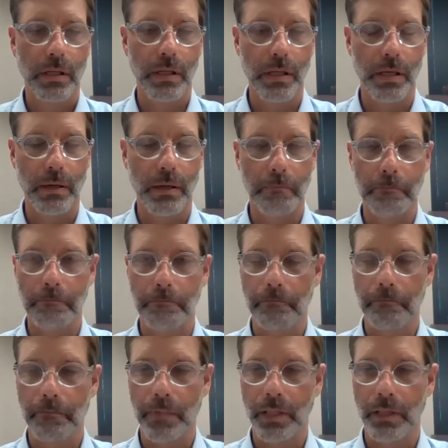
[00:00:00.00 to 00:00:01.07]

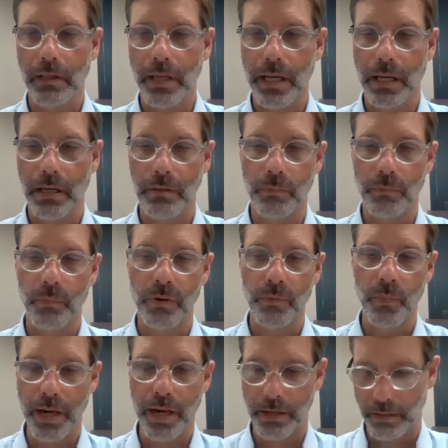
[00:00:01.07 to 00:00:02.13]
And
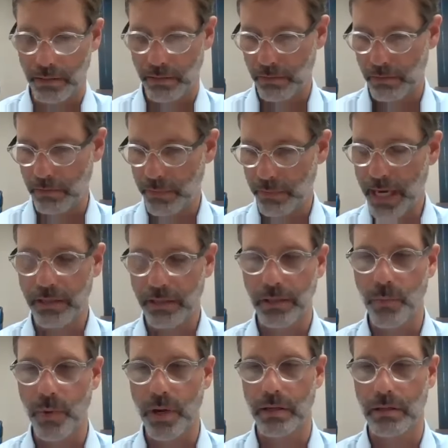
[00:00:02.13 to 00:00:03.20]
we
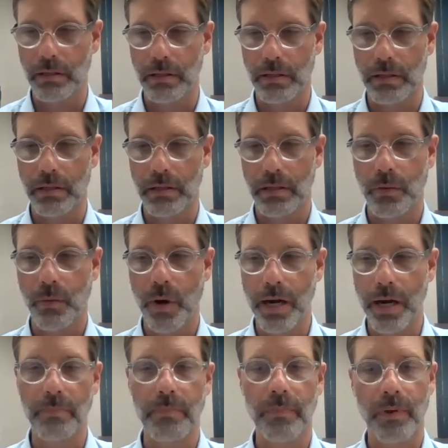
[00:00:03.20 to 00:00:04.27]
actually went
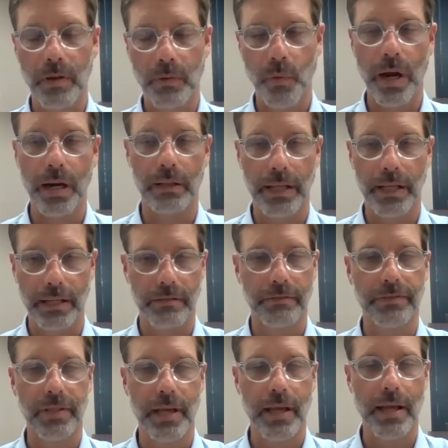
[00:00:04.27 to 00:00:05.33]
quite a length
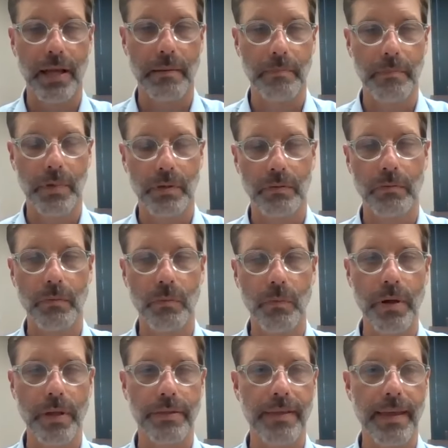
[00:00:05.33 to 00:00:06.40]
of time
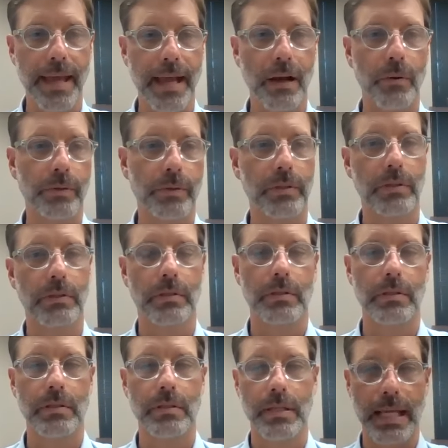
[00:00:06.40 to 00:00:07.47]
without
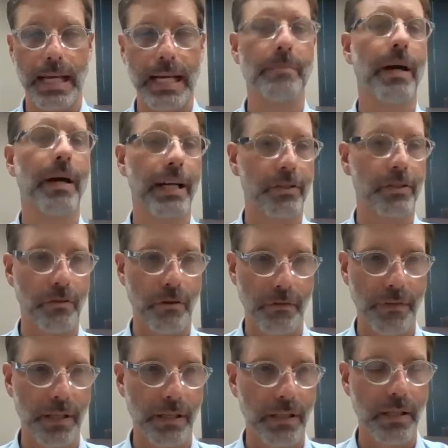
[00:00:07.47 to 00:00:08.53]
anybody
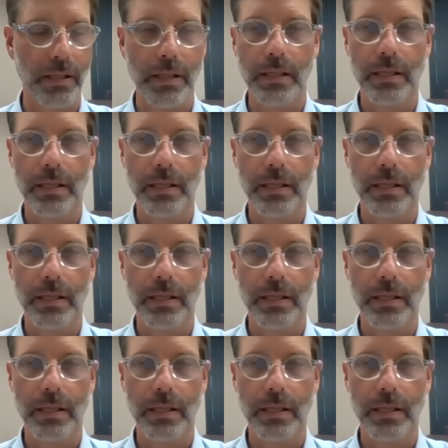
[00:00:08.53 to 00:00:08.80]
serving